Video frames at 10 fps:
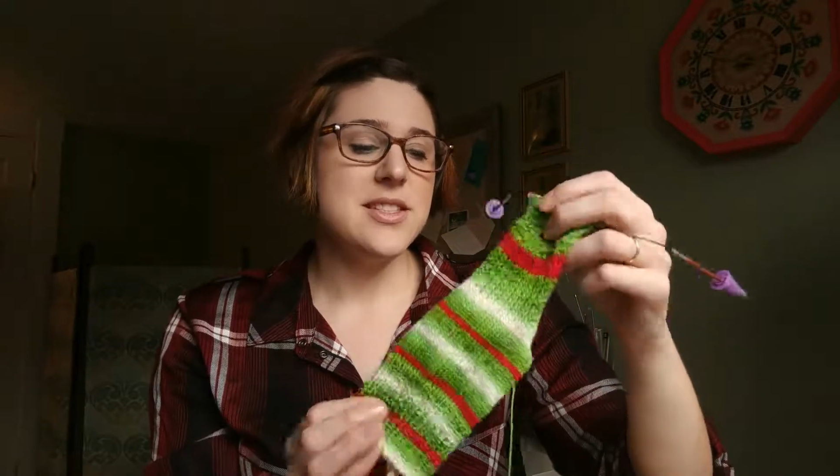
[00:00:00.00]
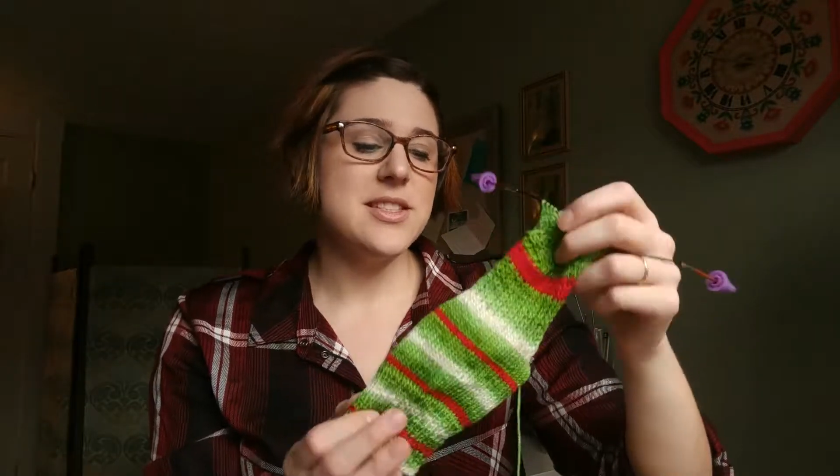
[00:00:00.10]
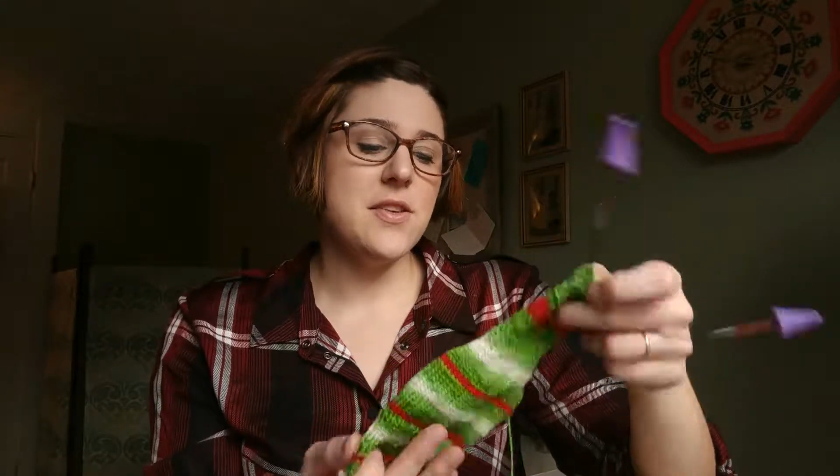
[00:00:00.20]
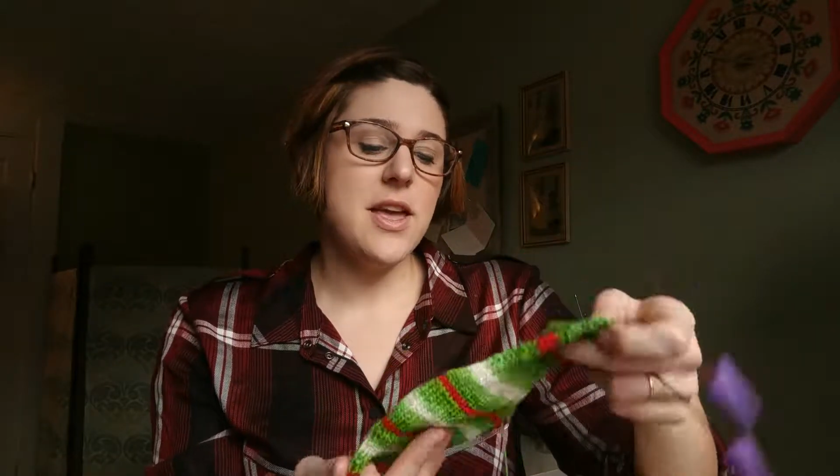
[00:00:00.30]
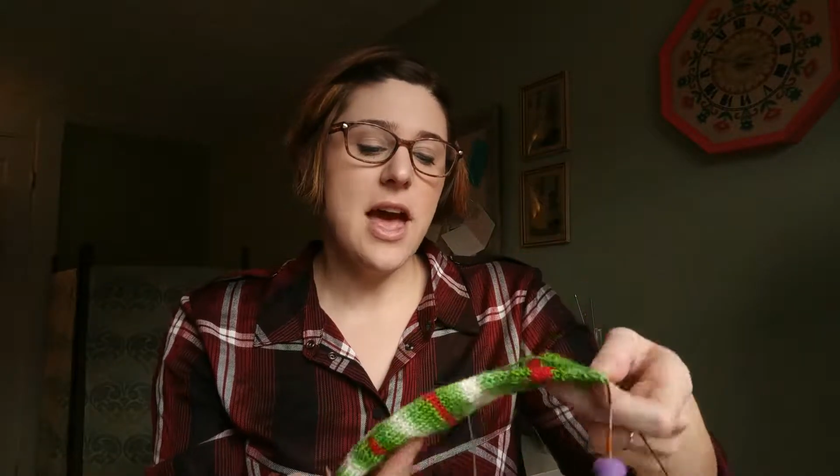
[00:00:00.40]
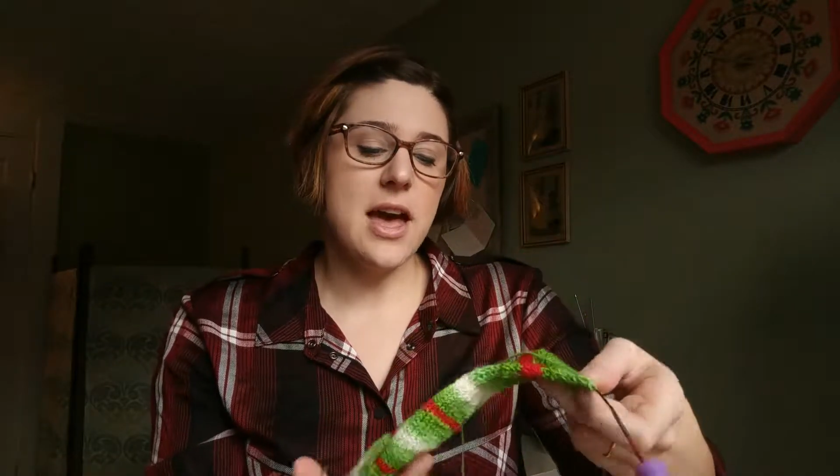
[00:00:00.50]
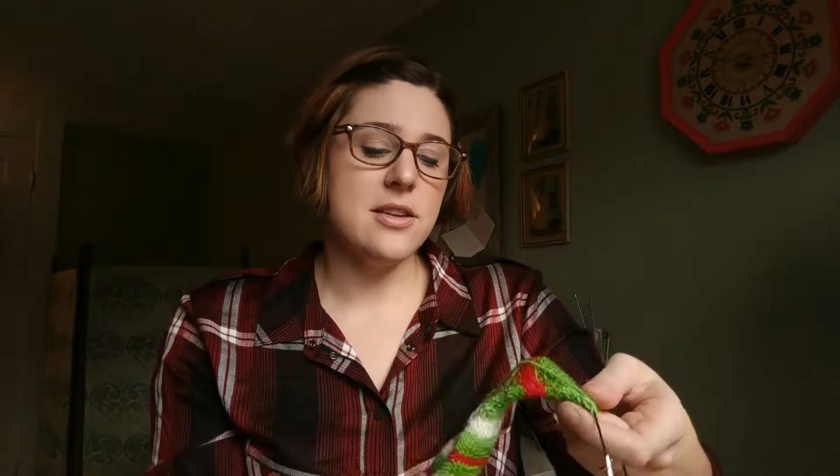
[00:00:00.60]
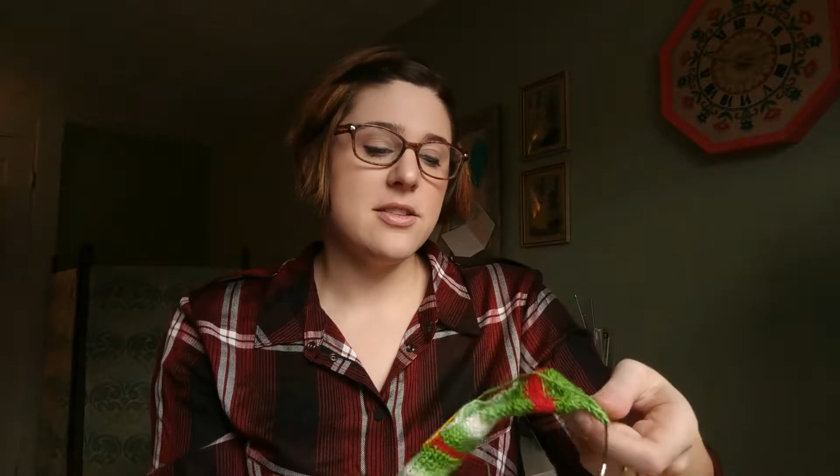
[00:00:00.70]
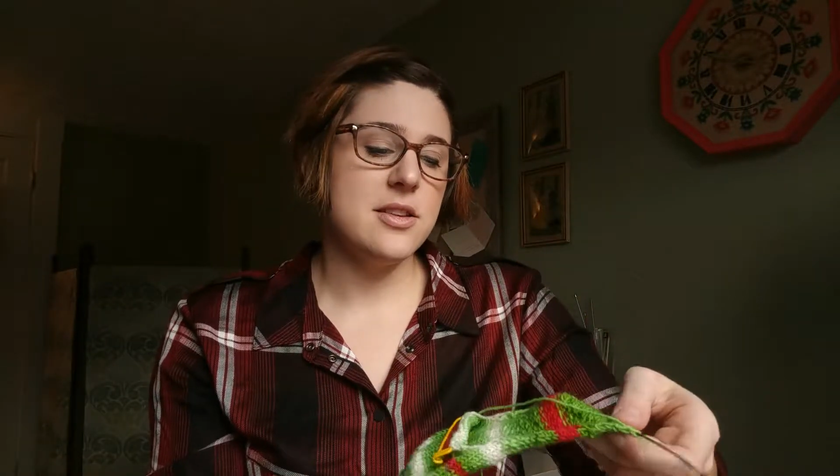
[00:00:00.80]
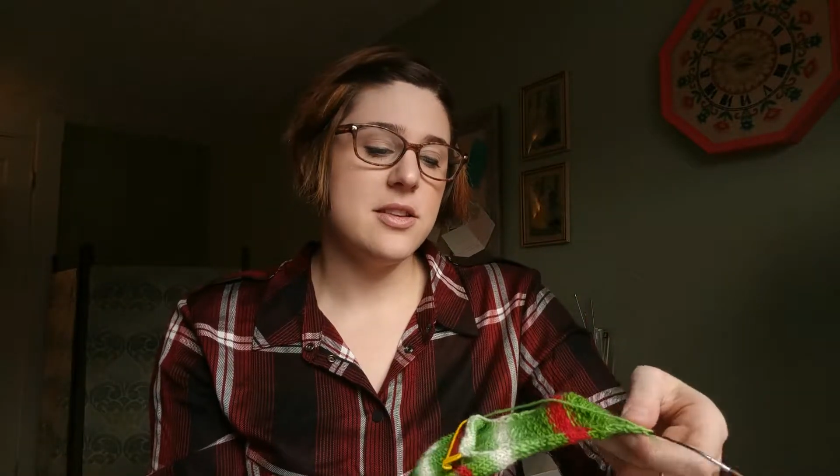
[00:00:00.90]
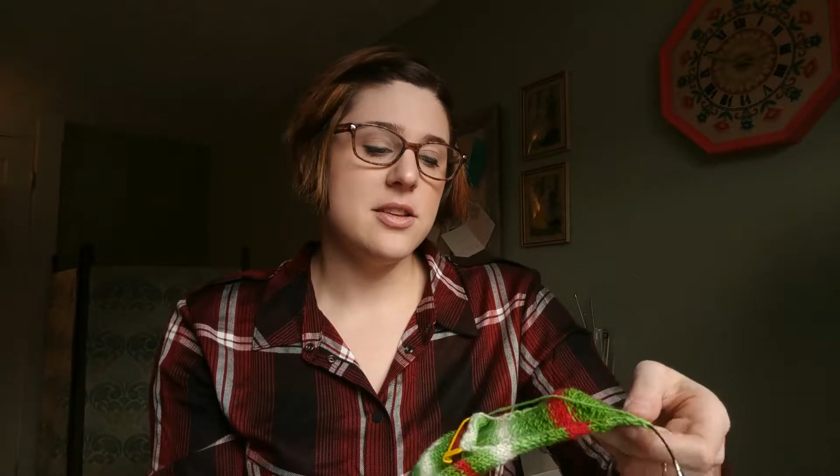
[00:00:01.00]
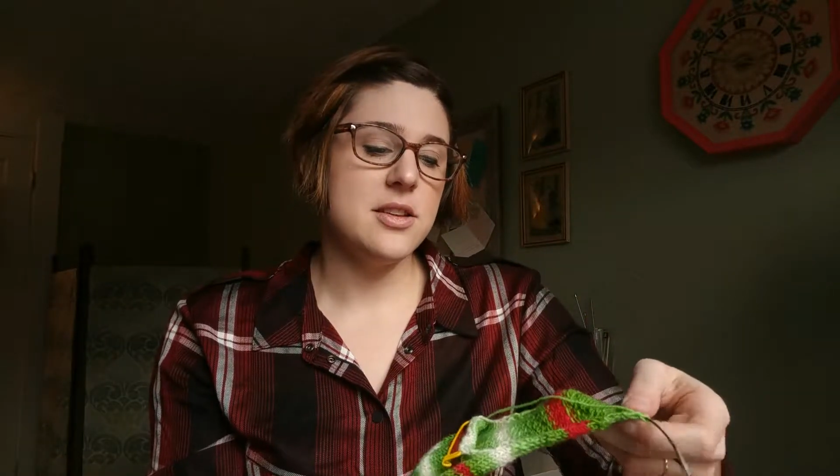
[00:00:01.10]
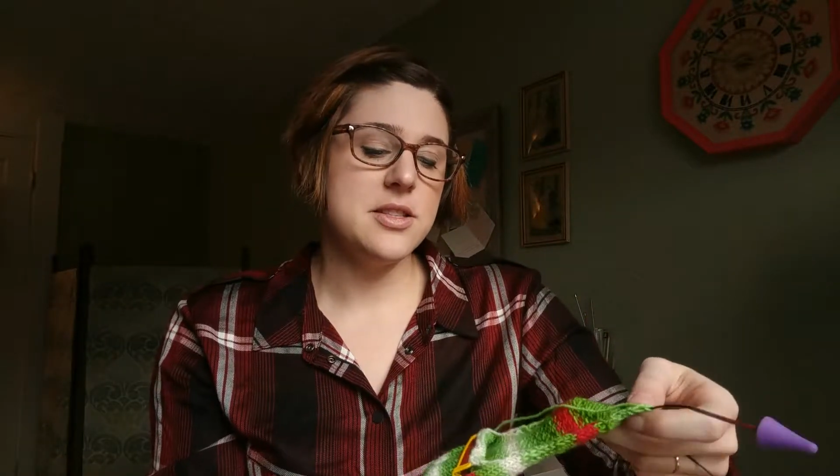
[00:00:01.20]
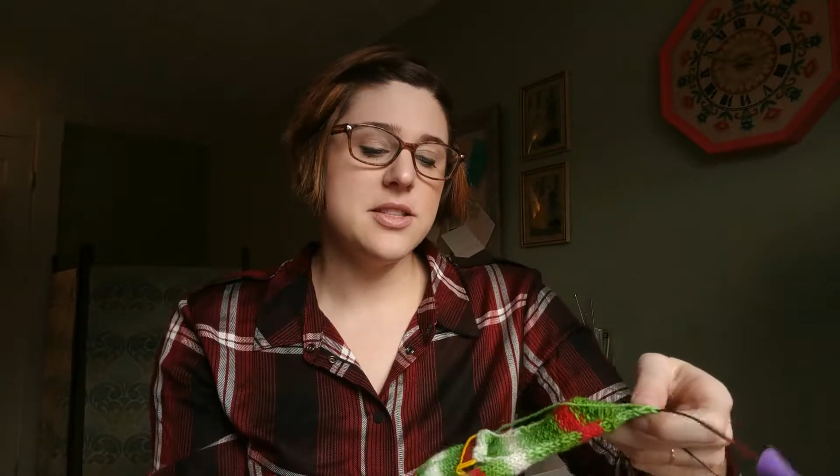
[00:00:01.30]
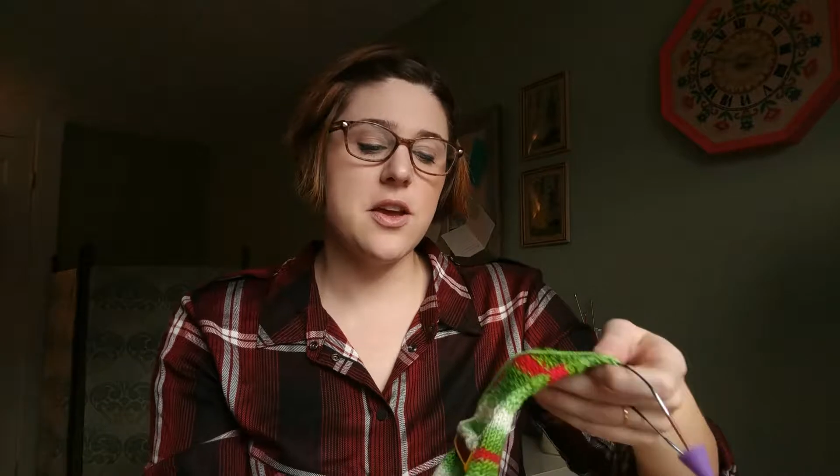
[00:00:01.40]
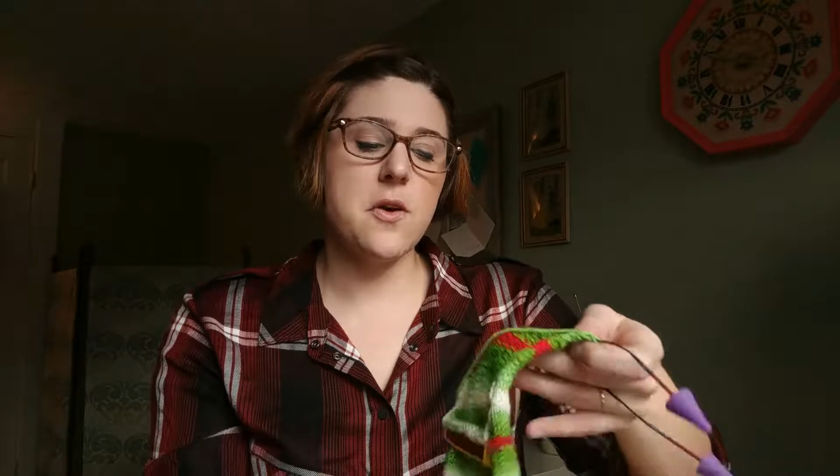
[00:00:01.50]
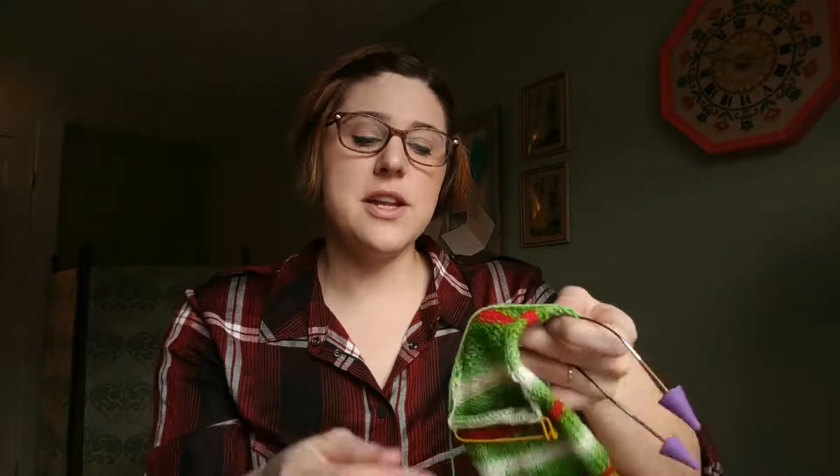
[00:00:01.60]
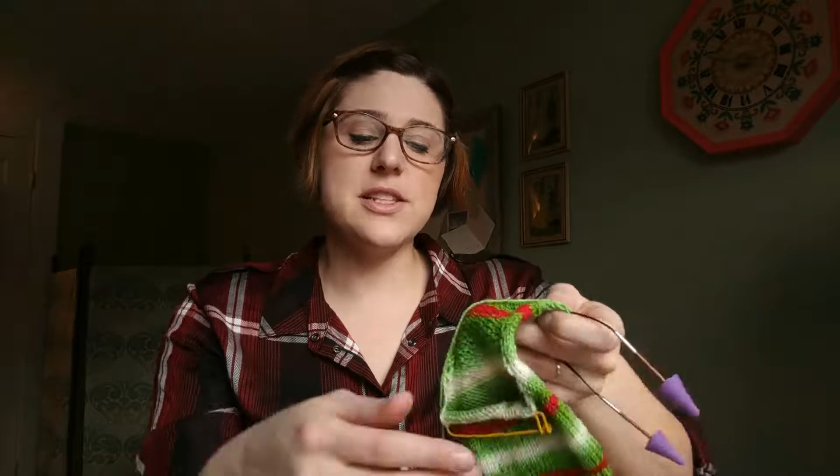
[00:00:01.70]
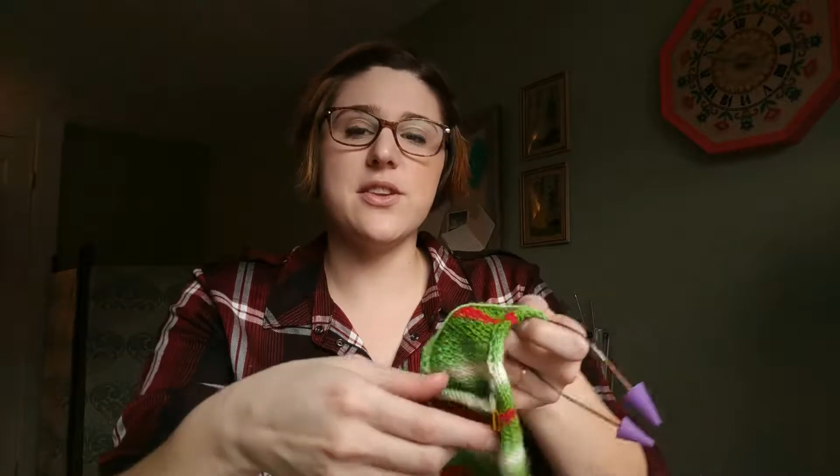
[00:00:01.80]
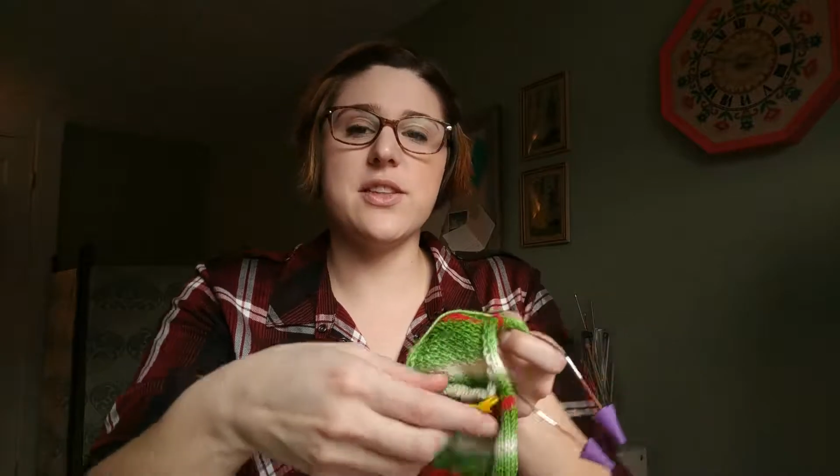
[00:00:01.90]
So yeah, and
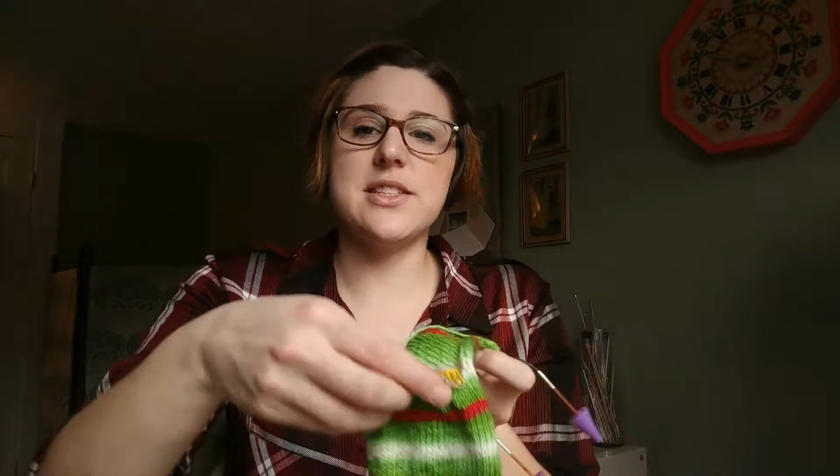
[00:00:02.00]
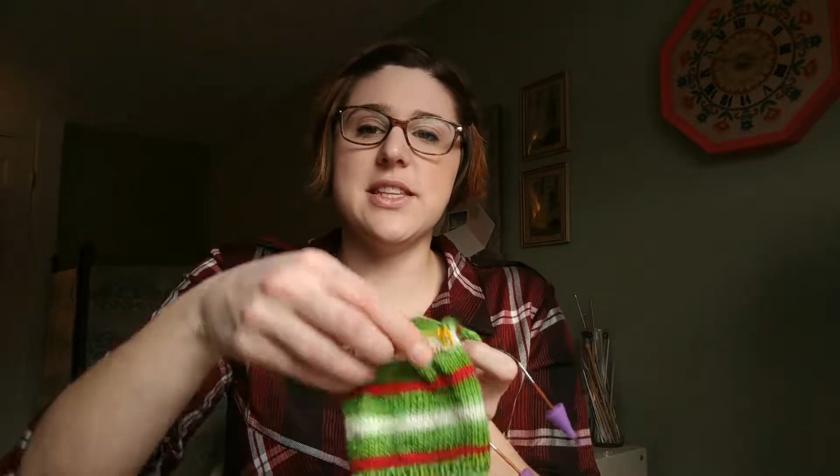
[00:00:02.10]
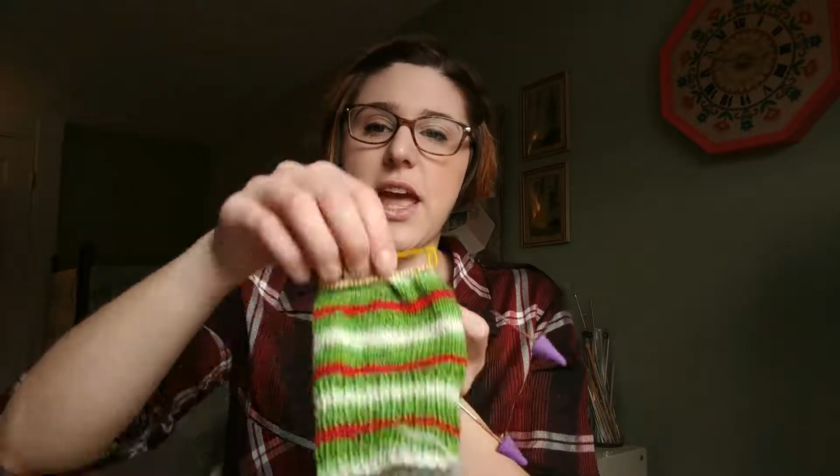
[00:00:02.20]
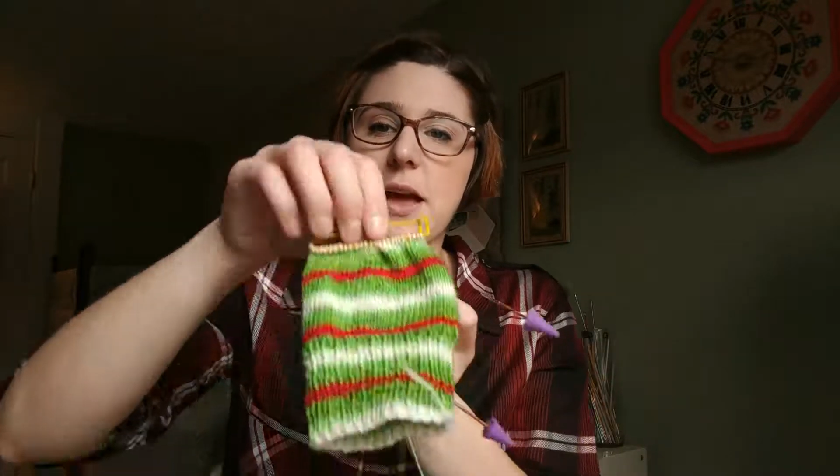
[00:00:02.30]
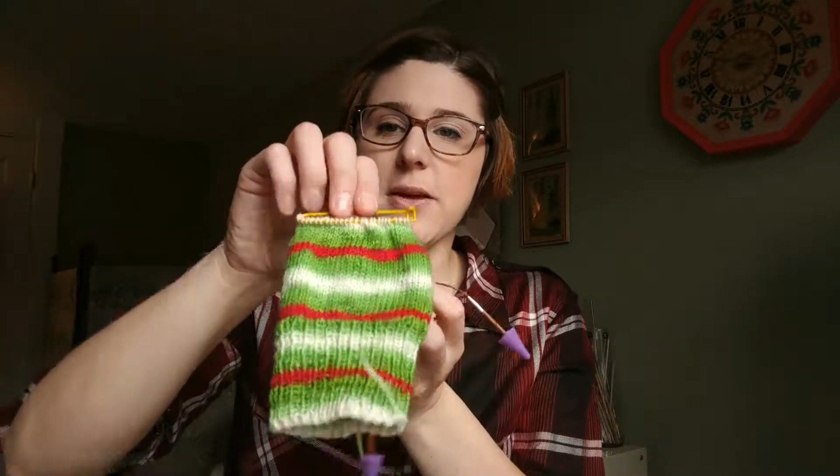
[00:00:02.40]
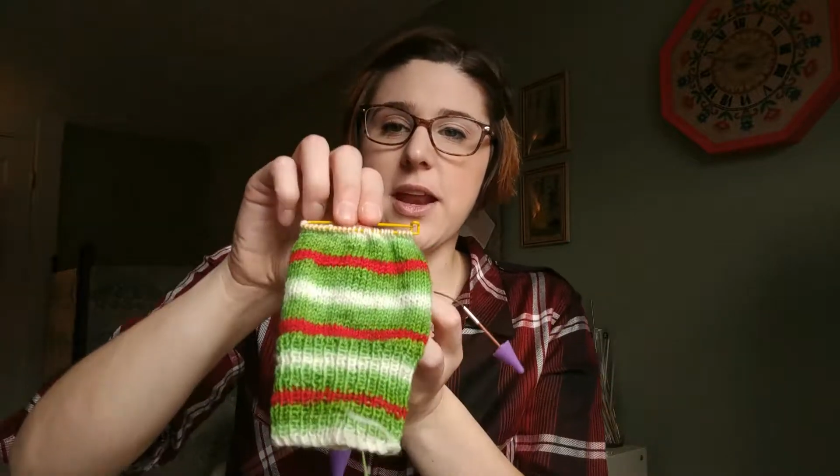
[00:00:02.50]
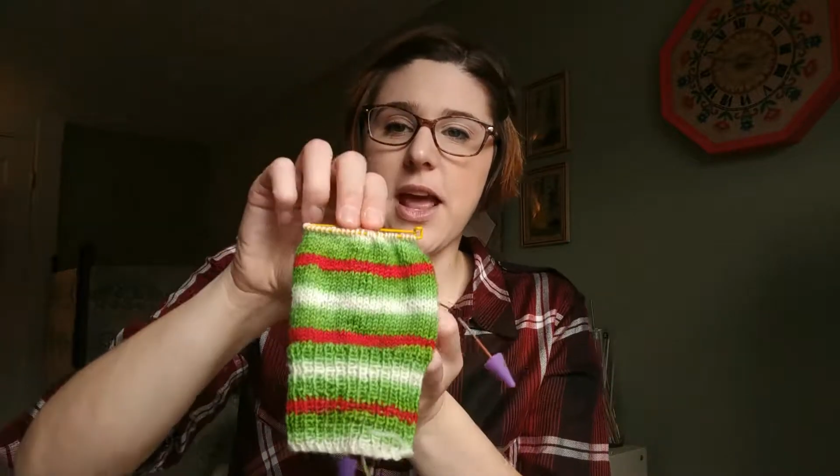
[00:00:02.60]
as you can see, I